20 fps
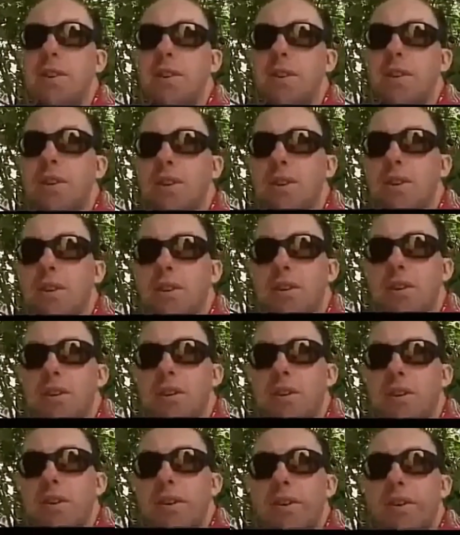
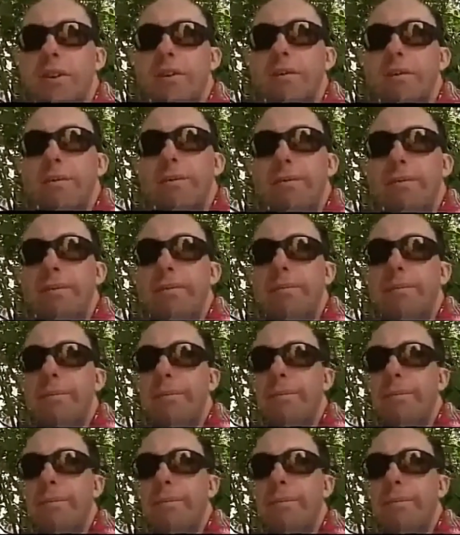No one is speaking in this clip.